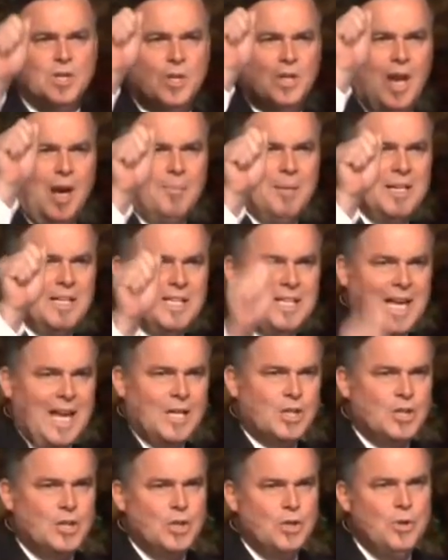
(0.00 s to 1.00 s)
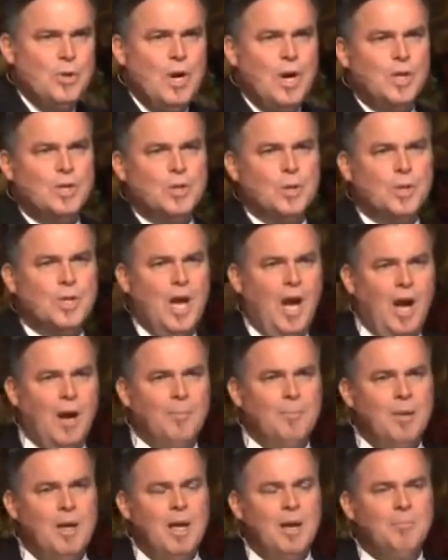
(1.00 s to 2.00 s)
to come and get you to
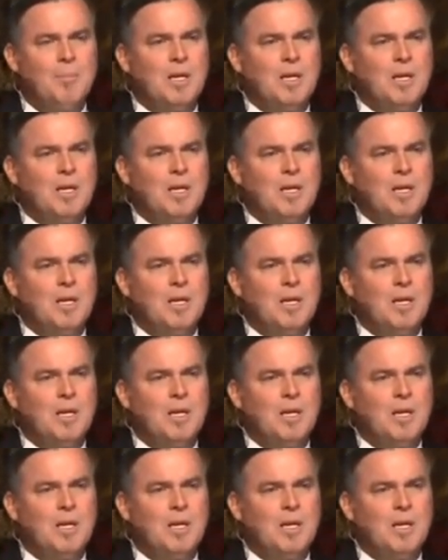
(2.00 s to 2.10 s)
come